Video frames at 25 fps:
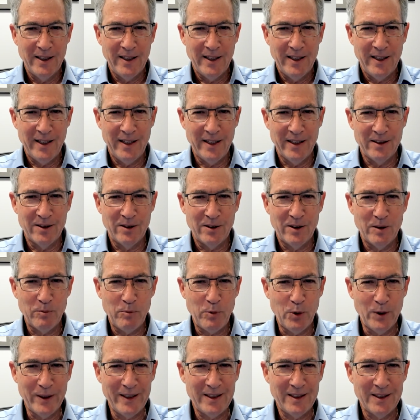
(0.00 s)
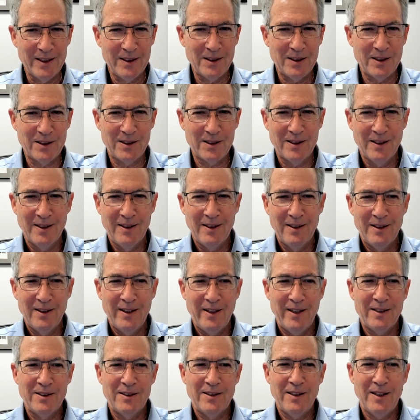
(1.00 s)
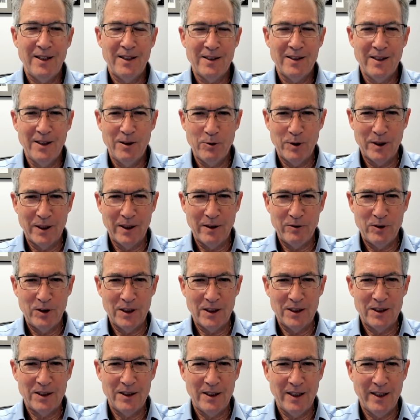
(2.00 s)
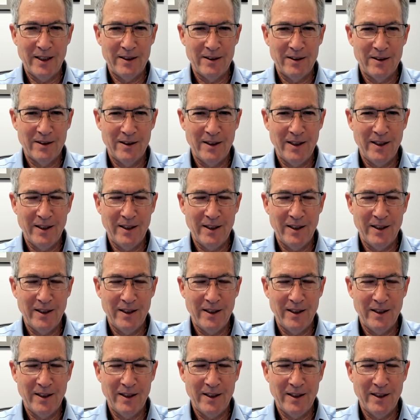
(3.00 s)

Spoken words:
And the point is exactly what I've just said.